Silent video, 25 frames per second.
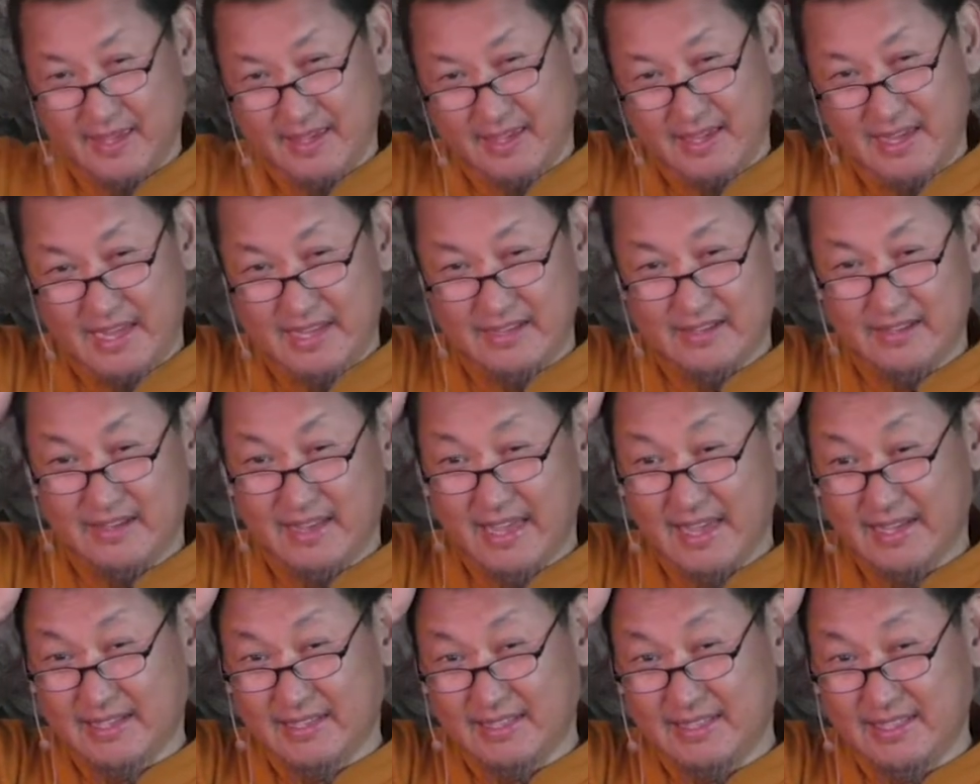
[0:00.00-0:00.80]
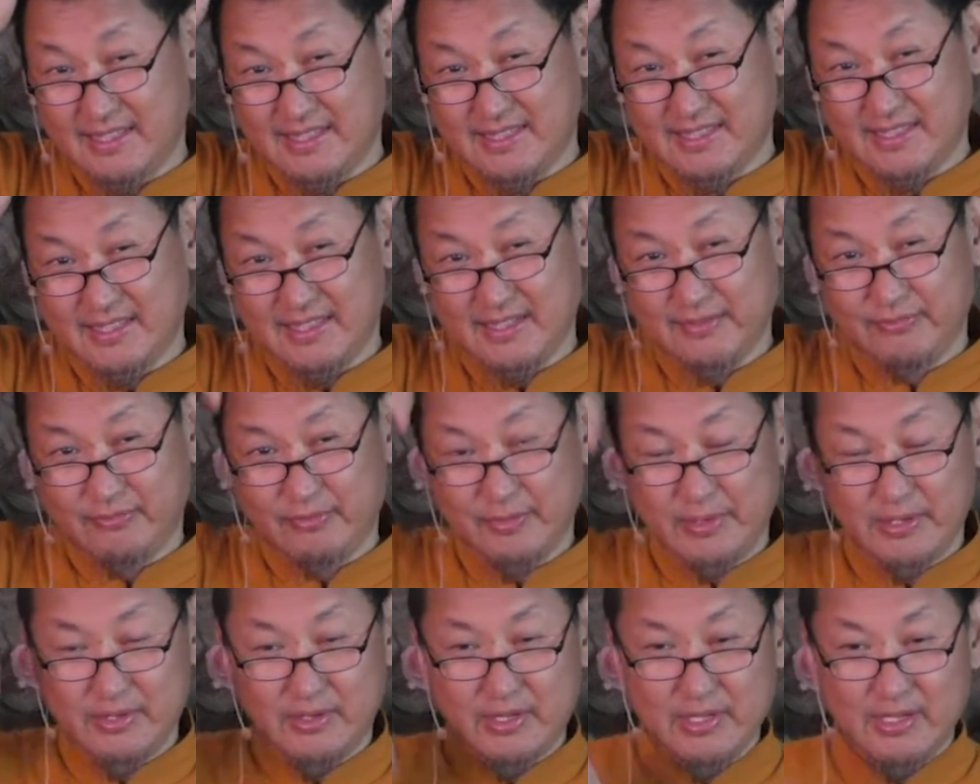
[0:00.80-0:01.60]
And like this, if
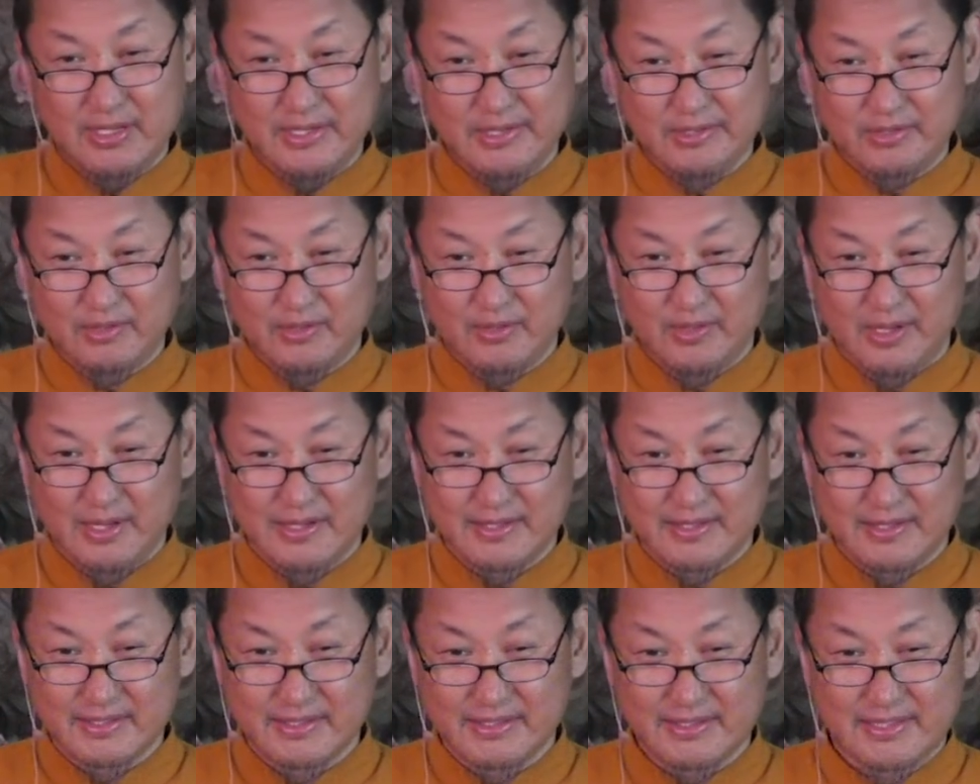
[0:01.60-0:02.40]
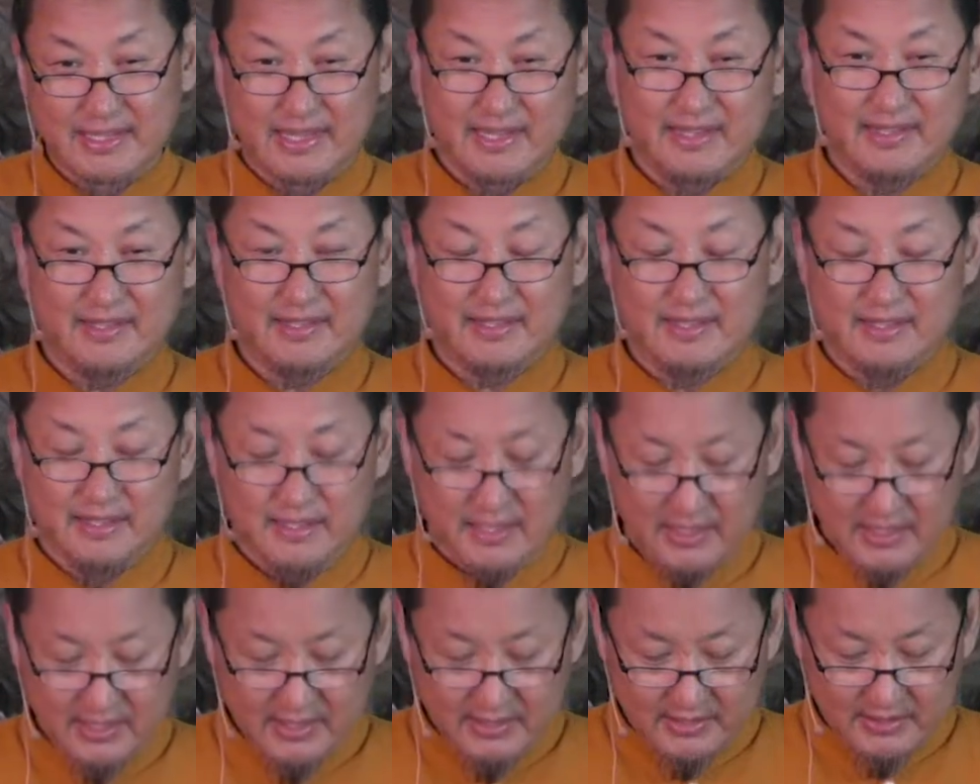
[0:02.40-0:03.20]
we really to understand
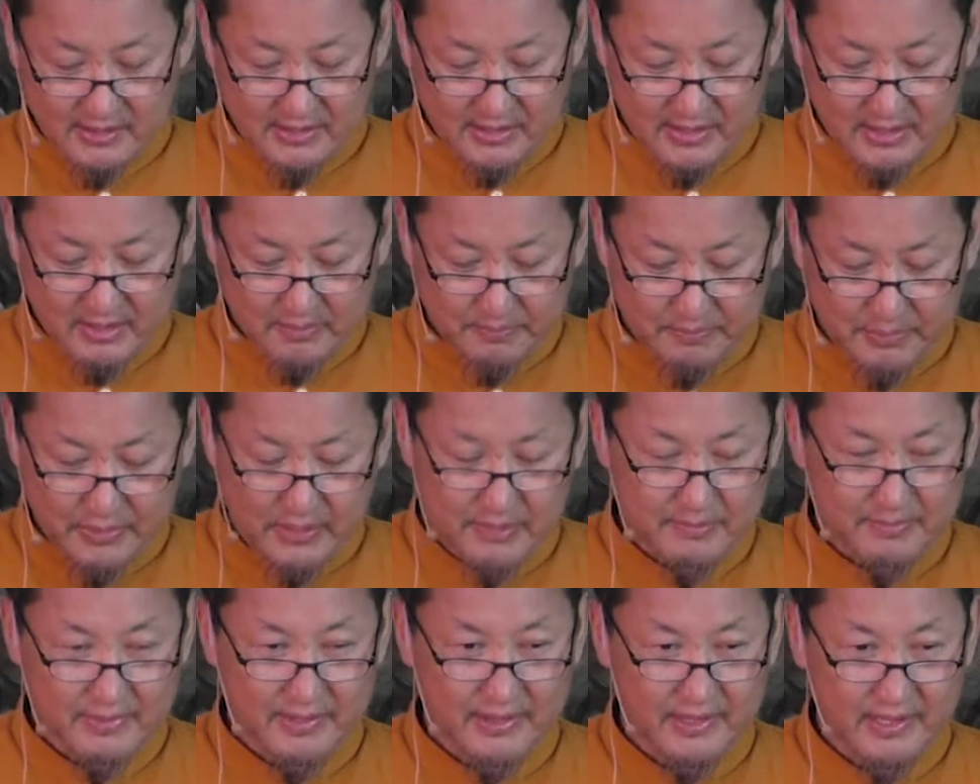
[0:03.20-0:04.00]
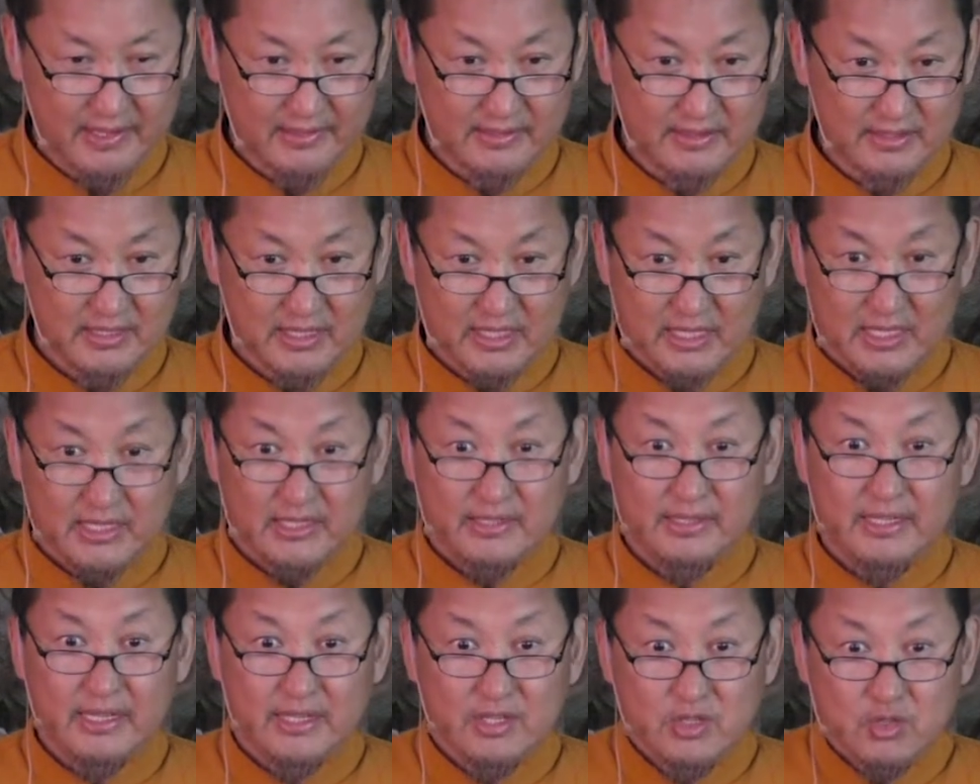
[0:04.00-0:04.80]
the impermanent,
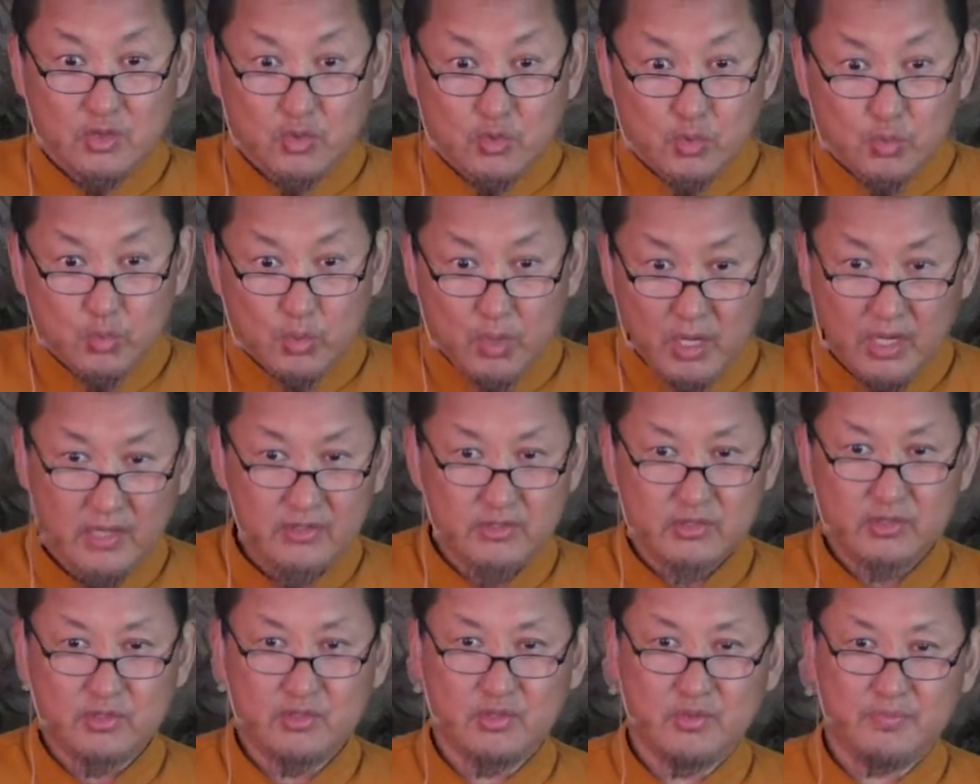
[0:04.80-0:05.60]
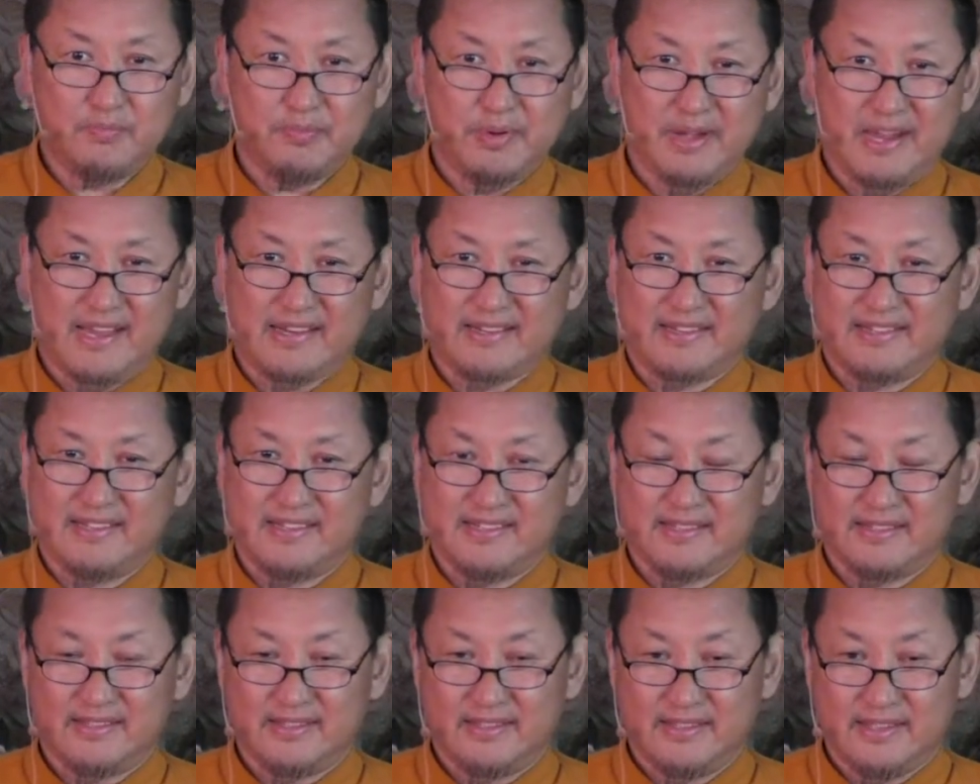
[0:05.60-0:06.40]
then you want to
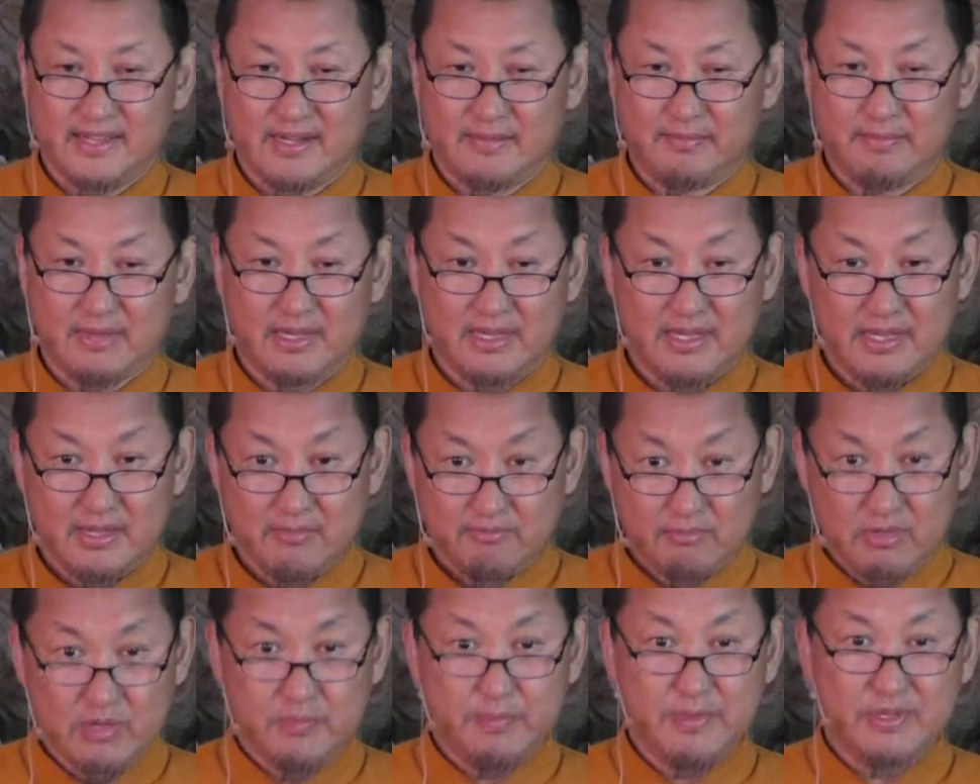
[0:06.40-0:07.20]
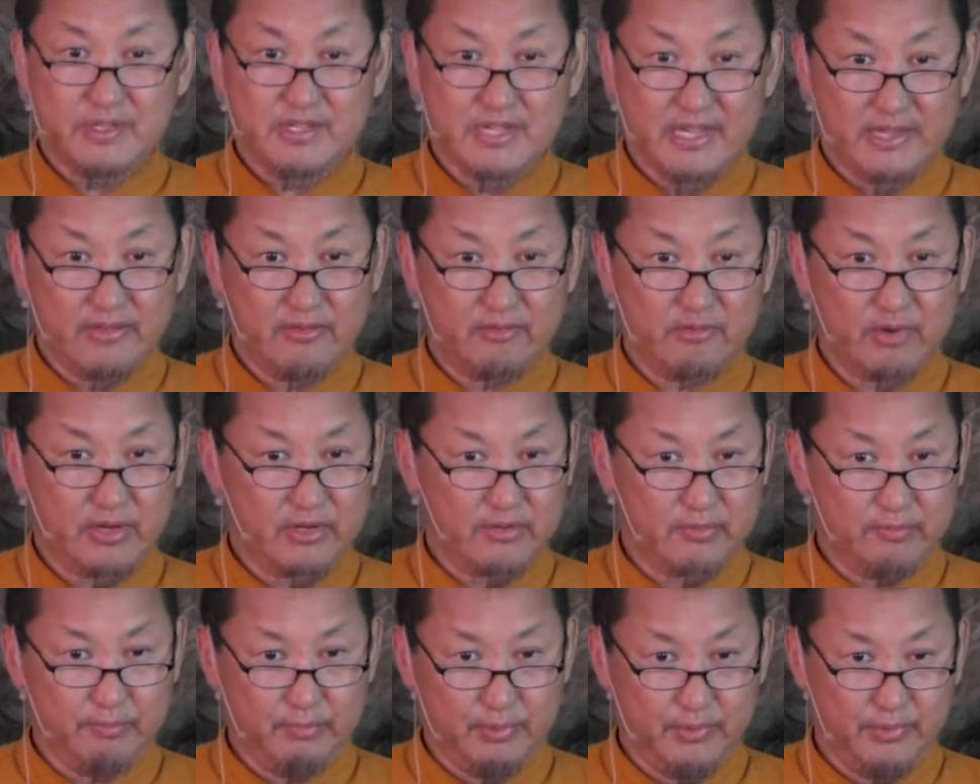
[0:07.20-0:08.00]
practice a Dharma, maybe
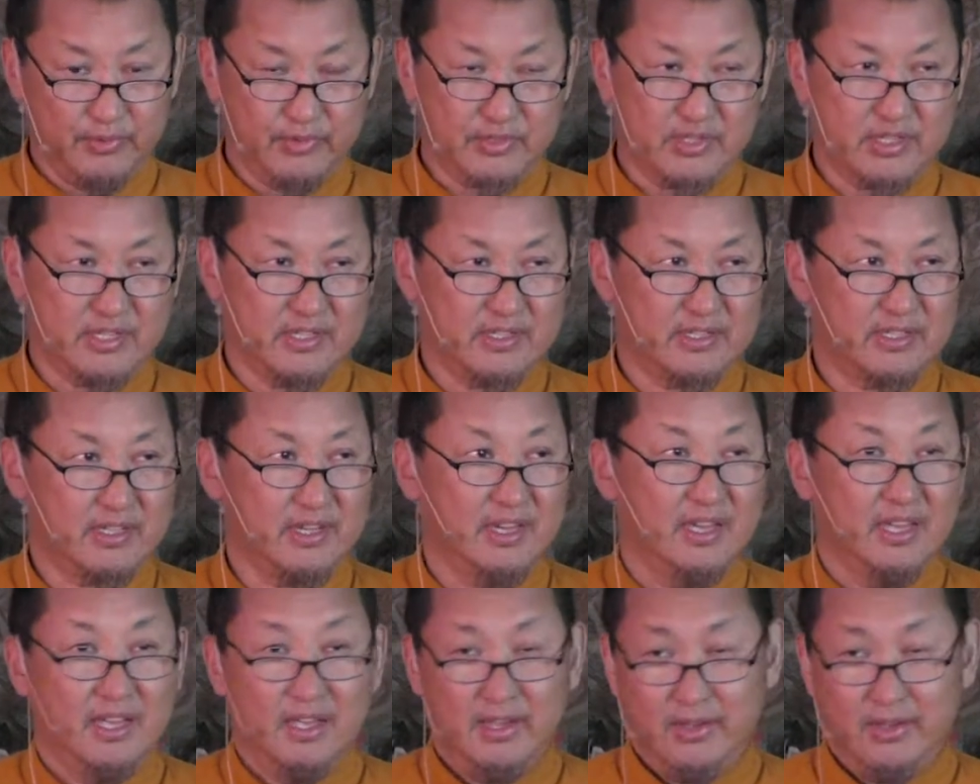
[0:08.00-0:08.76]
generate bodhicitta.